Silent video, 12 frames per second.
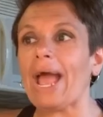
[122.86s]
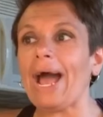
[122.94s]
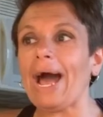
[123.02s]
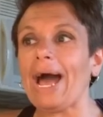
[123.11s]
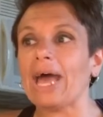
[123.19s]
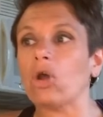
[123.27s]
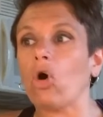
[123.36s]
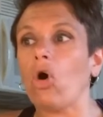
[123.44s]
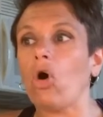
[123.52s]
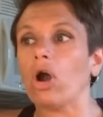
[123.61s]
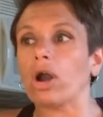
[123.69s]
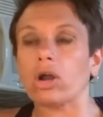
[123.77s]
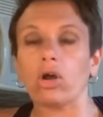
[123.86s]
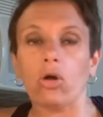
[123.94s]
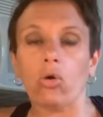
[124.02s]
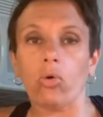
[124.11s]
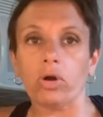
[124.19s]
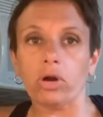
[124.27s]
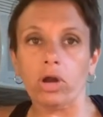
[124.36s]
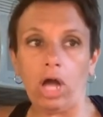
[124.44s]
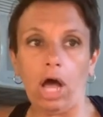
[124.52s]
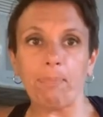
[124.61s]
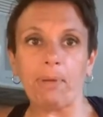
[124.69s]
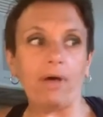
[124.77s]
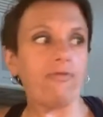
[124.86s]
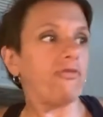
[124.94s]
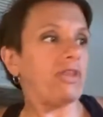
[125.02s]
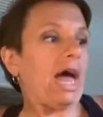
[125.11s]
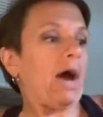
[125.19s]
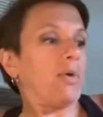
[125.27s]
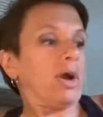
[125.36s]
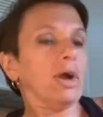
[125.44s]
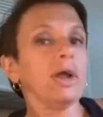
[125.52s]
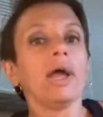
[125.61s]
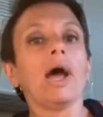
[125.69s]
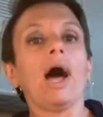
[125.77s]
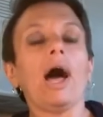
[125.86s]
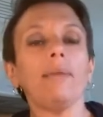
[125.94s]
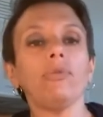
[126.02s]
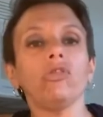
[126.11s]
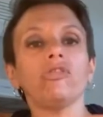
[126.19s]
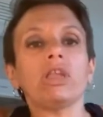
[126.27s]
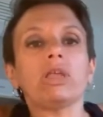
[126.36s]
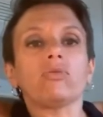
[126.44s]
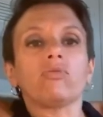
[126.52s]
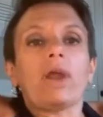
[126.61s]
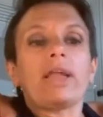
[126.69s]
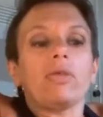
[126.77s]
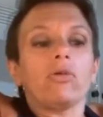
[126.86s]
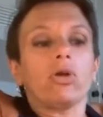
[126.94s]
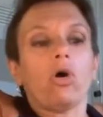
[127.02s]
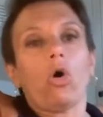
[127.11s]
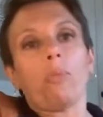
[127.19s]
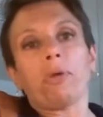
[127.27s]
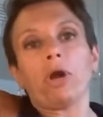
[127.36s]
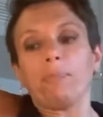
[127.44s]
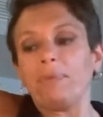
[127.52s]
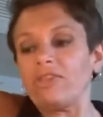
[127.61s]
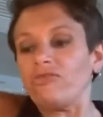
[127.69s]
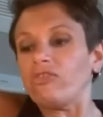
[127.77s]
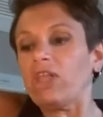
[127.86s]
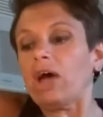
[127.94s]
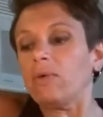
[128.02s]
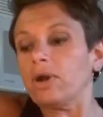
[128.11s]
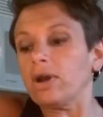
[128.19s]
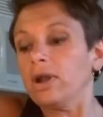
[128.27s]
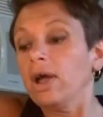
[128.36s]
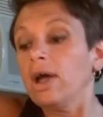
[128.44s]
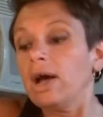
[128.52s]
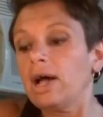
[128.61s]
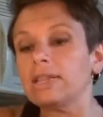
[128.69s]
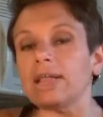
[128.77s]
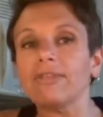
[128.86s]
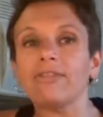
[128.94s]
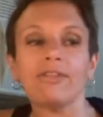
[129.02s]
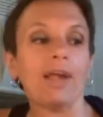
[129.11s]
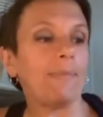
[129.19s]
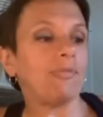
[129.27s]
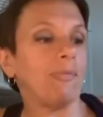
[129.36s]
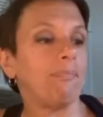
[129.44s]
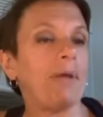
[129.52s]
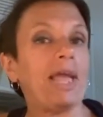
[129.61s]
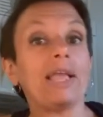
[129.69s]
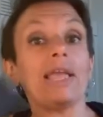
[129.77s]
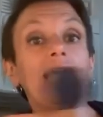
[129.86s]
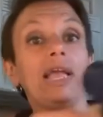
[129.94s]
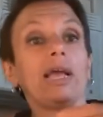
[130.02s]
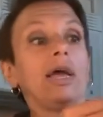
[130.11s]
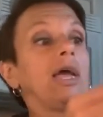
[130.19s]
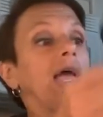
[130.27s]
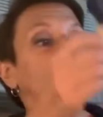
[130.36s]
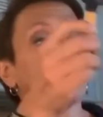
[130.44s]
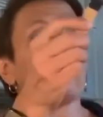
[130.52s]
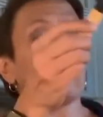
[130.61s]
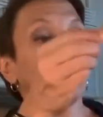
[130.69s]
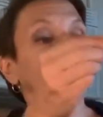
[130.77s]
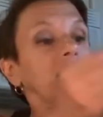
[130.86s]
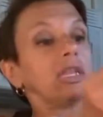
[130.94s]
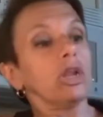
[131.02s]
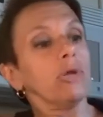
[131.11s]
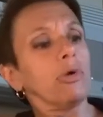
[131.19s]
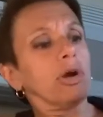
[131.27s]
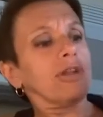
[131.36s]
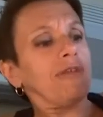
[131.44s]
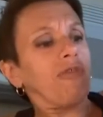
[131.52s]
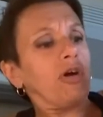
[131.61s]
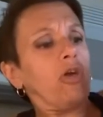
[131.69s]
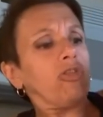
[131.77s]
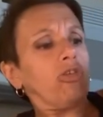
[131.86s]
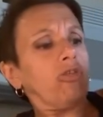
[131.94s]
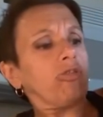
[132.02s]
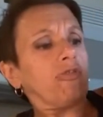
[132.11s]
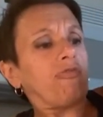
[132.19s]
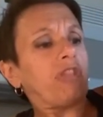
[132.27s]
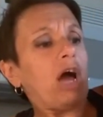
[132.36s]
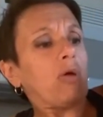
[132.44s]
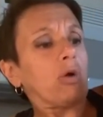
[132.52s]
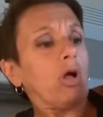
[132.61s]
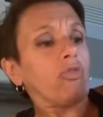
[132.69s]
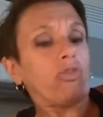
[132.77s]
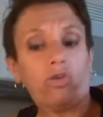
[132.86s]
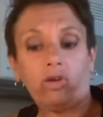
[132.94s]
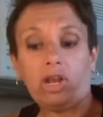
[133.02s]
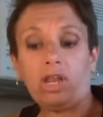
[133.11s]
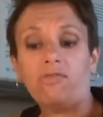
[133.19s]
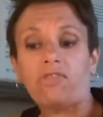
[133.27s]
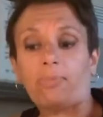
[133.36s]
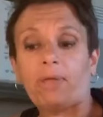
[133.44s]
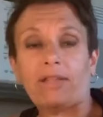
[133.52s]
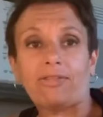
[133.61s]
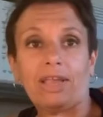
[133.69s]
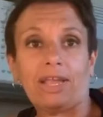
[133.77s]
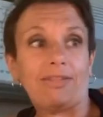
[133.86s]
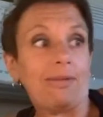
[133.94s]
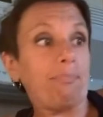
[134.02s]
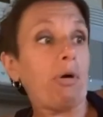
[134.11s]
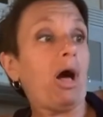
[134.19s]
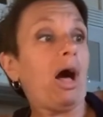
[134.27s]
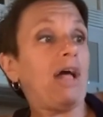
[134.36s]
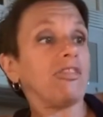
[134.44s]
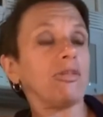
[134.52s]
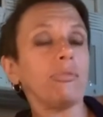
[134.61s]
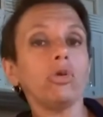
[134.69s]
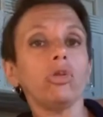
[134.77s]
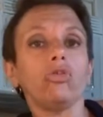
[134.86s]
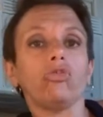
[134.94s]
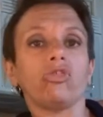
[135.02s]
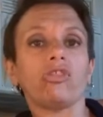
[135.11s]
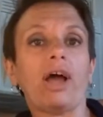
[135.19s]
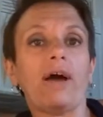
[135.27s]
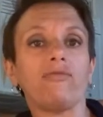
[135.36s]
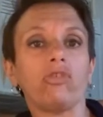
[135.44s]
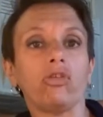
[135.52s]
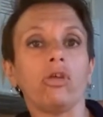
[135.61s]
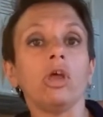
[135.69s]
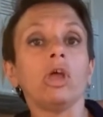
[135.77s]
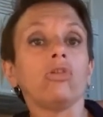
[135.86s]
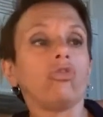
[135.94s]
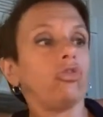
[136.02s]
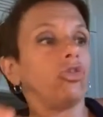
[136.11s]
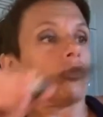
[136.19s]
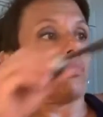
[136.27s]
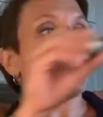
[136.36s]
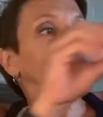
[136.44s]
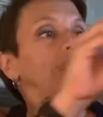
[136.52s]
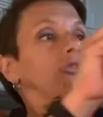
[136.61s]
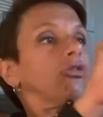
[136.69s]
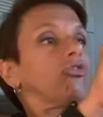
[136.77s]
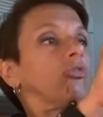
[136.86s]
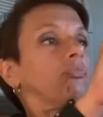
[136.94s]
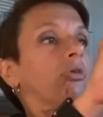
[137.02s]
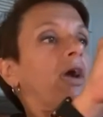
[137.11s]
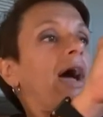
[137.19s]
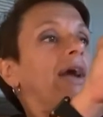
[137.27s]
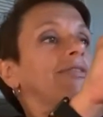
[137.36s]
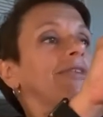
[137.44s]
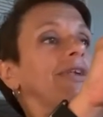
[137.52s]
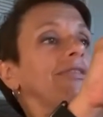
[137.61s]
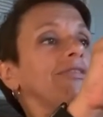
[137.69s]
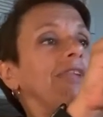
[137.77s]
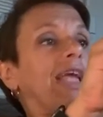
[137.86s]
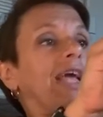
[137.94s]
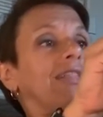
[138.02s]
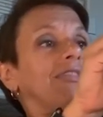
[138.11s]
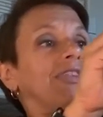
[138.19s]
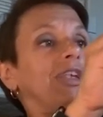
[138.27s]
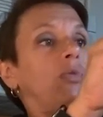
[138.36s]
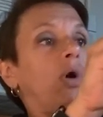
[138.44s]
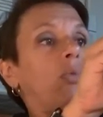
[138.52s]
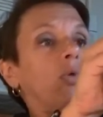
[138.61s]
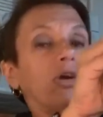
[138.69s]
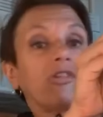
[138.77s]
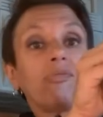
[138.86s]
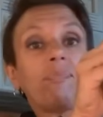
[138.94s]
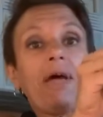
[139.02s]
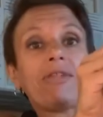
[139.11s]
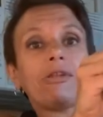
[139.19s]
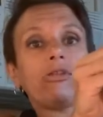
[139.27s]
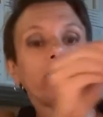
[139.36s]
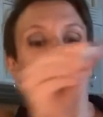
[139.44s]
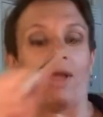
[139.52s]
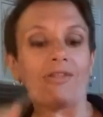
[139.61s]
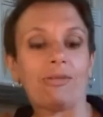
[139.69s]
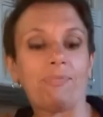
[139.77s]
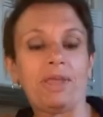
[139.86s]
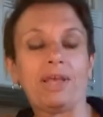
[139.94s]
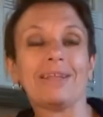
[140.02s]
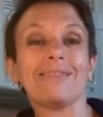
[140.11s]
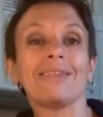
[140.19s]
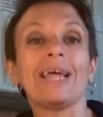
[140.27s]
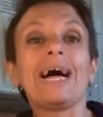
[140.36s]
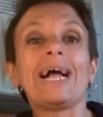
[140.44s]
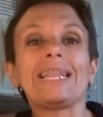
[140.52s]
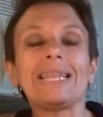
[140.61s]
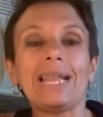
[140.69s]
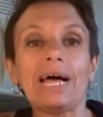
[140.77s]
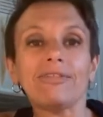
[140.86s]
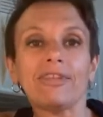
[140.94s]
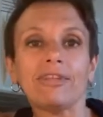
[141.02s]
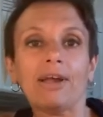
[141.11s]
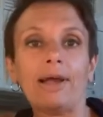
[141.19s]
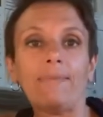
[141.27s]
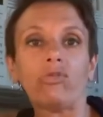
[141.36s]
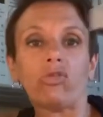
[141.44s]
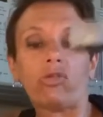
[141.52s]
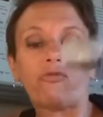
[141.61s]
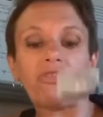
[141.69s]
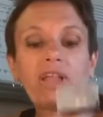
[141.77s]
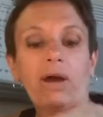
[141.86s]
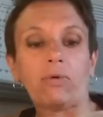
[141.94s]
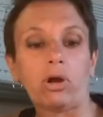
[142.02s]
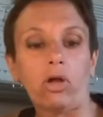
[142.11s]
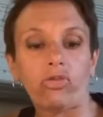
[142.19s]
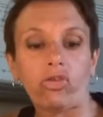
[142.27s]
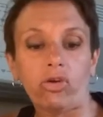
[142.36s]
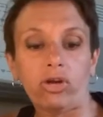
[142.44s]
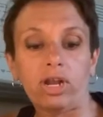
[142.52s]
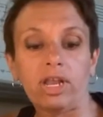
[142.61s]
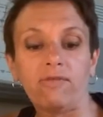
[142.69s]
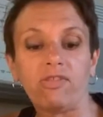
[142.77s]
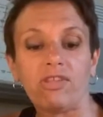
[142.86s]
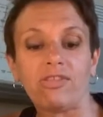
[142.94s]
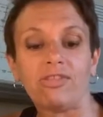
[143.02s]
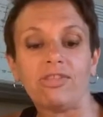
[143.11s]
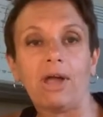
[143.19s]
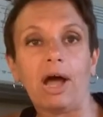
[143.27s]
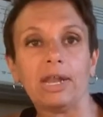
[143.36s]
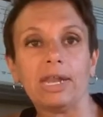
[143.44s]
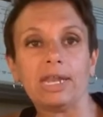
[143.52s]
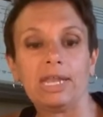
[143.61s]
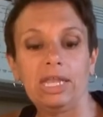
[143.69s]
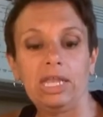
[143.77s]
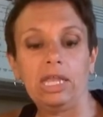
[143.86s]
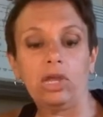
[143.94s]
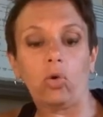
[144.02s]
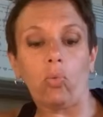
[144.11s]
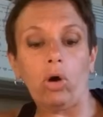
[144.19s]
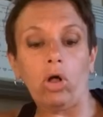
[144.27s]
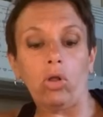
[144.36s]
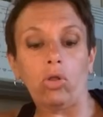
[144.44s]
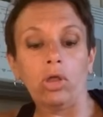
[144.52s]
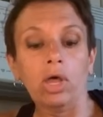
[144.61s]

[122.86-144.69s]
add our 1/4 cup of flour. I'm using regular all-purpose flour. Lots of times I'm baking, it's a little more difficult to use the flour alternatives. I'm not saying it's impossible. You just have to do your research and practice and see what works best in your recipe, because lots of times with the flour alternatives, it's not an equal